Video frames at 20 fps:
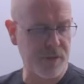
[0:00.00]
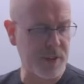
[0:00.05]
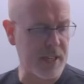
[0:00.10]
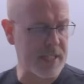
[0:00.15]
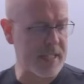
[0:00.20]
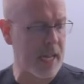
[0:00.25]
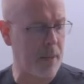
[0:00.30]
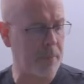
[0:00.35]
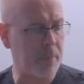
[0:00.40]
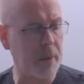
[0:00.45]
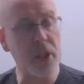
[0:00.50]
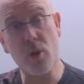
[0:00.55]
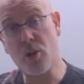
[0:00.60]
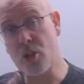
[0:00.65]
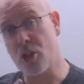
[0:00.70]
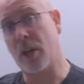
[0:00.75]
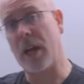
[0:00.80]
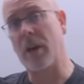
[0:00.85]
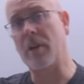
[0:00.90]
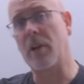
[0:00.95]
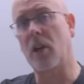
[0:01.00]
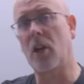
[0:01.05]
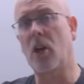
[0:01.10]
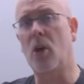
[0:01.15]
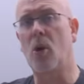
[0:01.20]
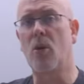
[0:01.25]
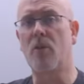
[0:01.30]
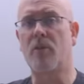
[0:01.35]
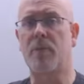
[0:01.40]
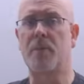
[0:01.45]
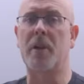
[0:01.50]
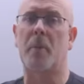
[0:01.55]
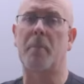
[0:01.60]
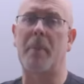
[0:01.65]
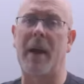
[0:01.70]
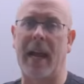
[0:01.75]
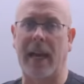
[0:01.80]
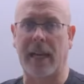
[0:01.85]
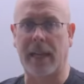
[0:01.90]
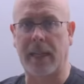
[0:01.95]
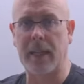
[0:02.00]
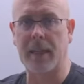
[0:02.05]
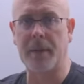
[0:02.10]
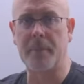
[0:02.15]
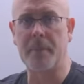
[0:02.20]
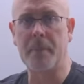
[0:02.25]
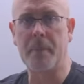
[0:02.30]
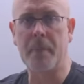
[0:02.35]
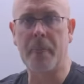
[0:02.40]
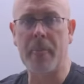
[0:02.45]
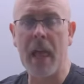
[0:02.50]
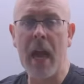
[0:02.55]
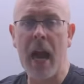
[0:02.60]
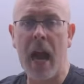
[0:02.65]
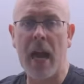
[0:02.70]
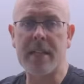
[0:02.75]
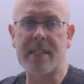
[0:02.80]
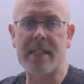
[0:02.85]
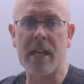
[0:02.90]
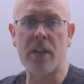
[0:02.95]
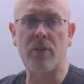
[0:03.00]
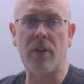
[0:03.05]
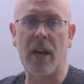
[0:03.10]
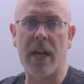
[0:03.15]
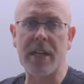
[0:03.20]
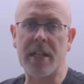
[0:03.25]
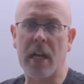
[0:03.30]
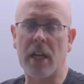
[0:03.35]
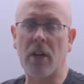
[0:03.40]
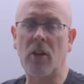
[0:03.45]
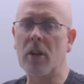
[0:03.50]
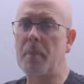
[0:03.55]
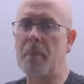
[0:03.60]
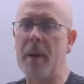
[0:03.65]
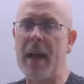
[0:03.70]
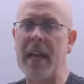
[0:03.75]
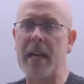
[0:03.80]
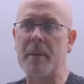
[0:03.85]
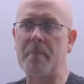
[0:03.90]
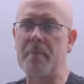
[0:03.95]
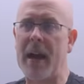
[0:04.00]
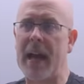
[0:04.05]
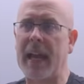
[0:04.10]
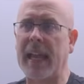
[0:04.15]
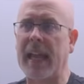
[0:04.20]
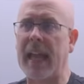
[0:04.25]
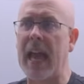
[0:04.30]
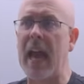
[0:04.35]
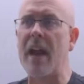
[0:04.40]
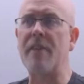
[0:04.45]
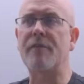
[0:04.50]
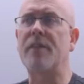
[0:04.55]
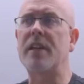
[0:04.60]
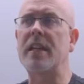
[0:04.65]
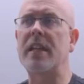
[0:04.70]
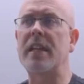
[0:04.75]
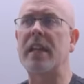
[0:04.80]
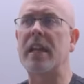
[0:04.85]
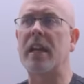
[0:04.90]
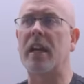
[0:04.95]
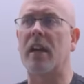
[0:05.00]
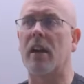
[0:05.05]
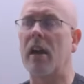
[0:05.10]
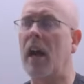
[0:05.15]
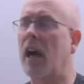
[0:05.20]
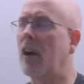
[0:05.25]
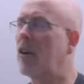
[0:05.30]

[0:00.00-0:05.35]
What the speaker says: for example, you took out a loan from your bank and you said, right, I'm going to pay it back every year. I'm